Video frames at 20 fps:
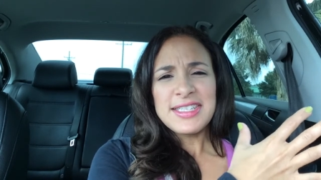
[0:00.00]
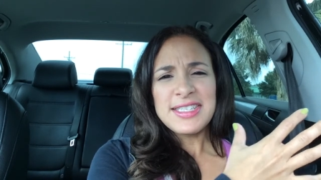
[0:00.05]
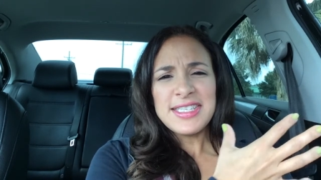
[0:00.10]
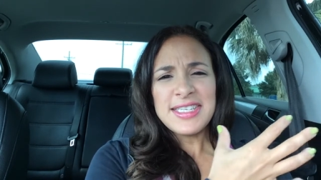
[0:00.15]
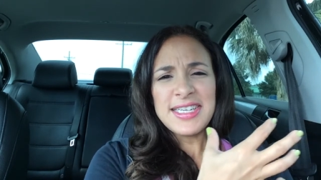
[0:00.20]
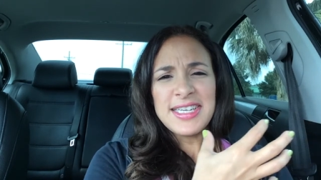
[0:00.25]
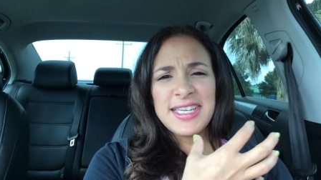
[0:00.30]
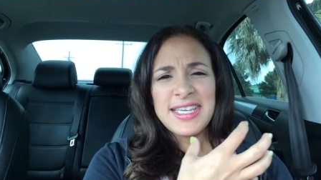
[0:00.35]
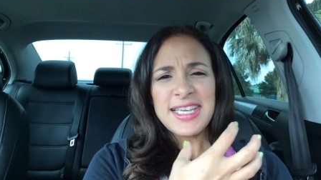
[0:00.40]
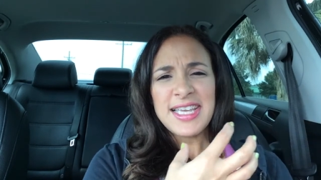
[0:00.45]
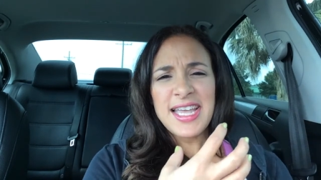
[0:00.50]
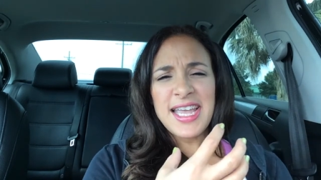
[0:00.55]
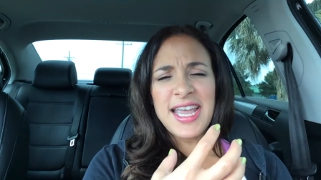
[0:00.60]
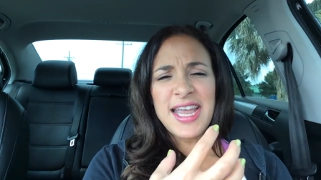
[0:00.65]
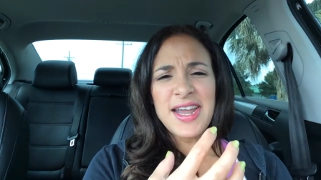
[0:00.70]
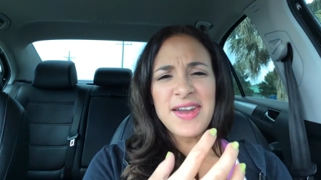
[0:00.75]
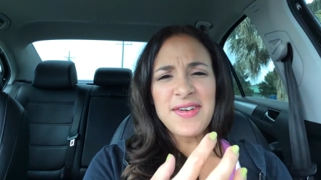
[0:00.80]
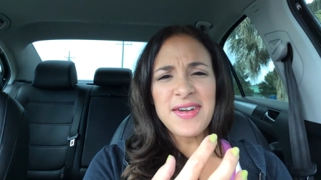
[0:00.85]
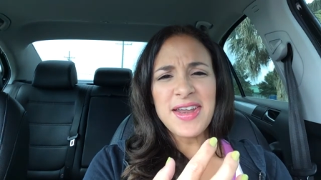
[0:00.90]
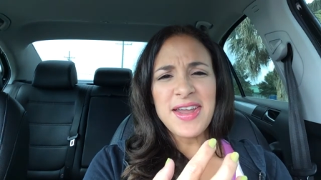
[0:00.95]
to
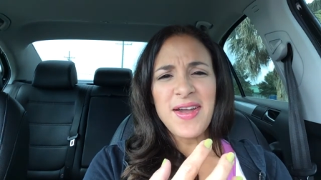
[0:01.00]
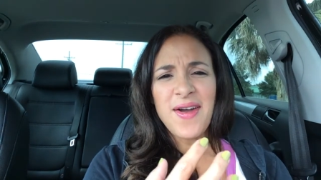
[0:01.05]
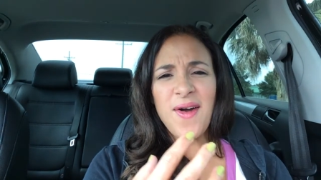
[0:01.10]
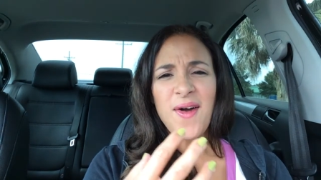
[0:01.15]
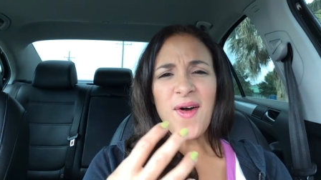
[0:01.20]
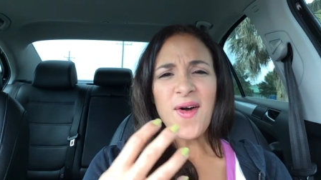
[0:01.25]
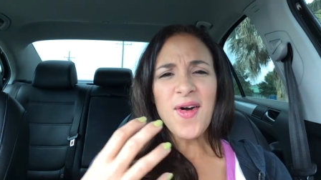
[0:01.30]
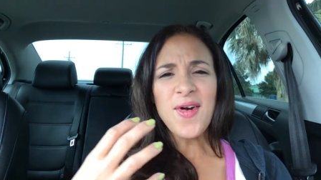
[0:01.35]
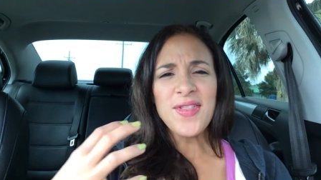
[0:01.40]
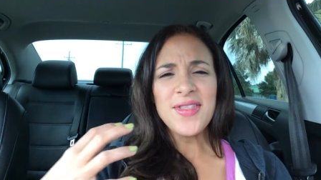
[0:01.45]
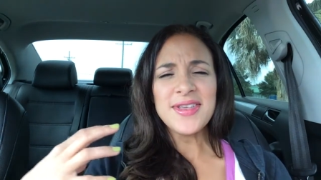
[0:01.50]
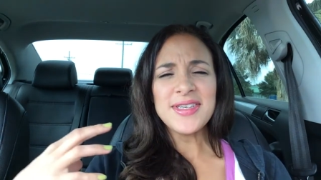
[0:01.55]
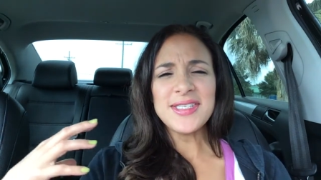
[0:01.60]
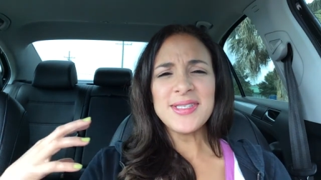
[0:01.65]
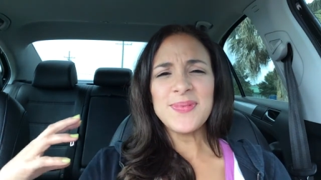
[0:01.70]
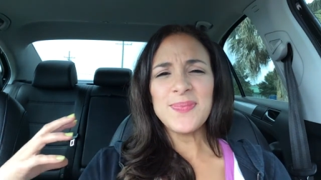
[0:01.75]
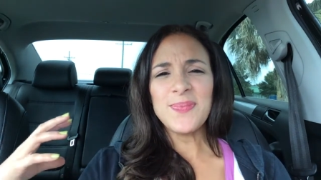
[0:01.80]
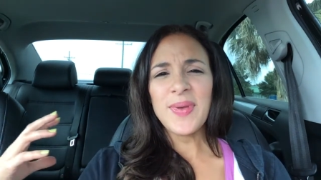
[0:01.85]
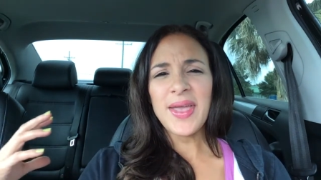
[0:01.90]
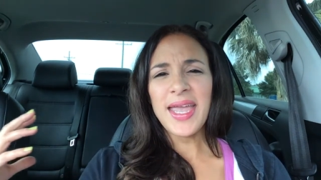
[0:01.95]
carry all
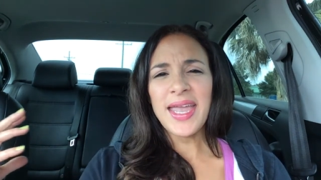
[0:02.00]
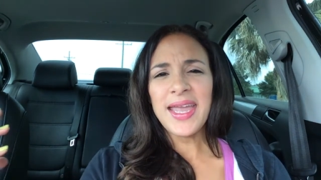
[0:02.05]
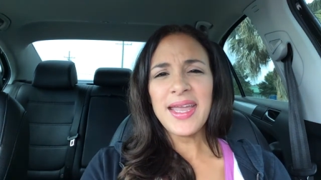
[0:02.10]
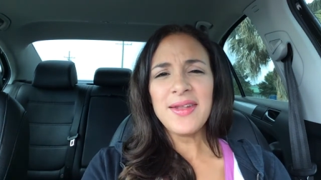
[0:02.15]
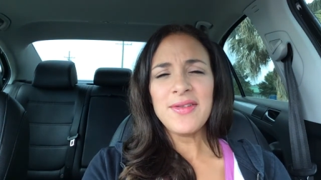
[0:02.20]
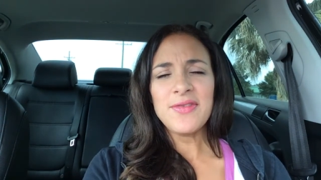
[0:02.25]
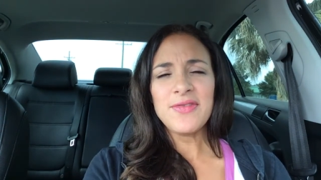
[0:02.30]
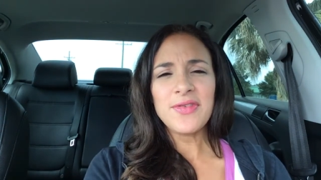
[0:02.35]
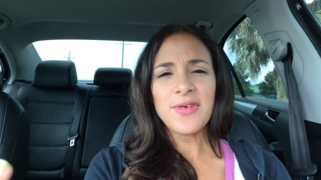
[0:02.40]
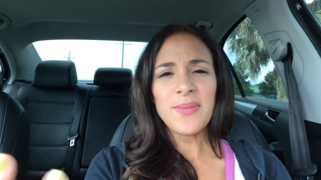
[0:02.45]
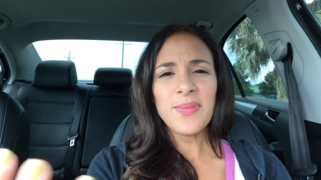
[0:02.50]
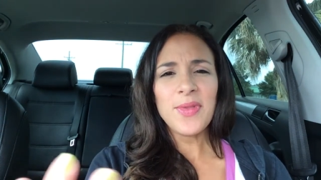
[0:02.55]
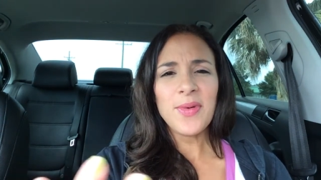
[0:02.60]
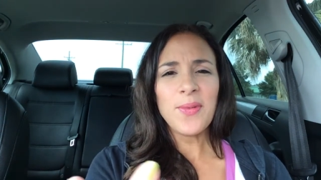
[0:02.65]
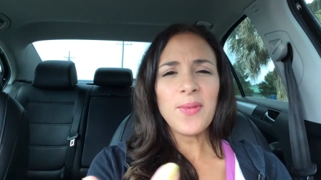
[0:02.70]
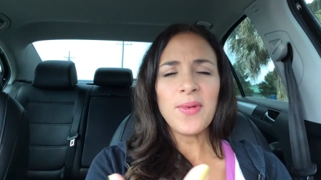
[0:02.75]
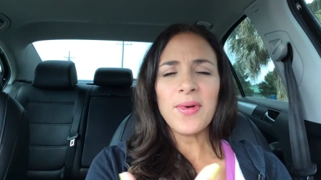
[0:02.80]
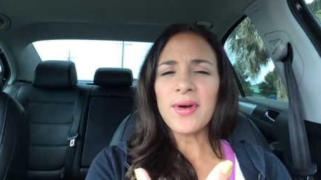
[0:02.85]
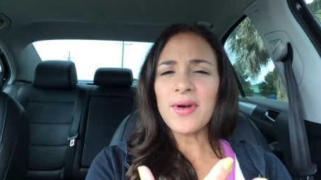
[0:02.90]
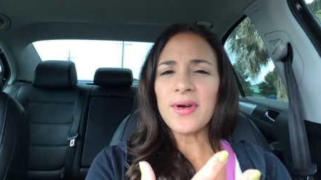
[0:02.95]
this pain from the
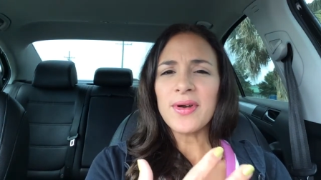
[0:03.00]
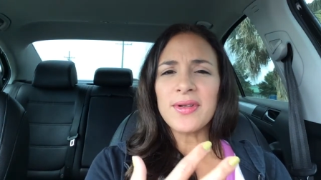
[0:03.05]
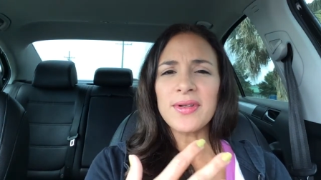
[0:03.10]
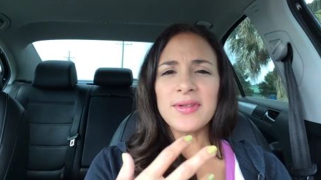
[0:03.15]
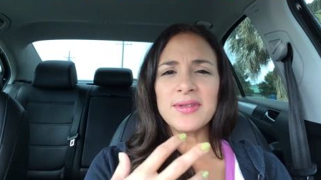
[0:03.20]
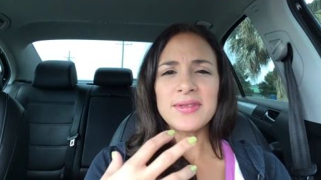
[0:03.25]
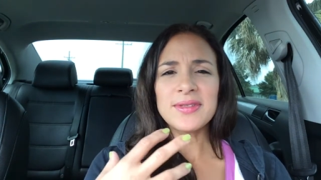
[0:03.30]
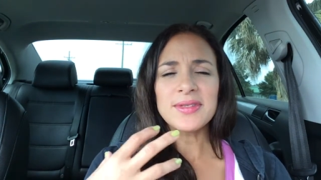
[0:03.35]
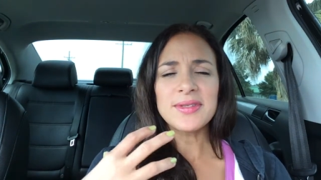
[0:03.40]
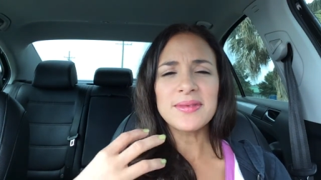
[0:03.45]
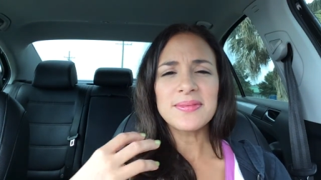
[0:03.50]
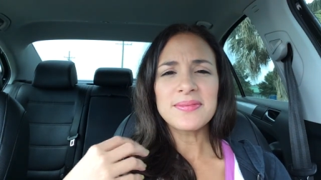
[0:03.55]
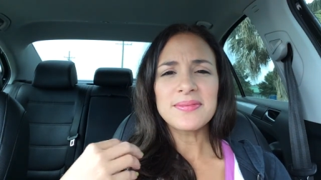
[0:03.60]
world,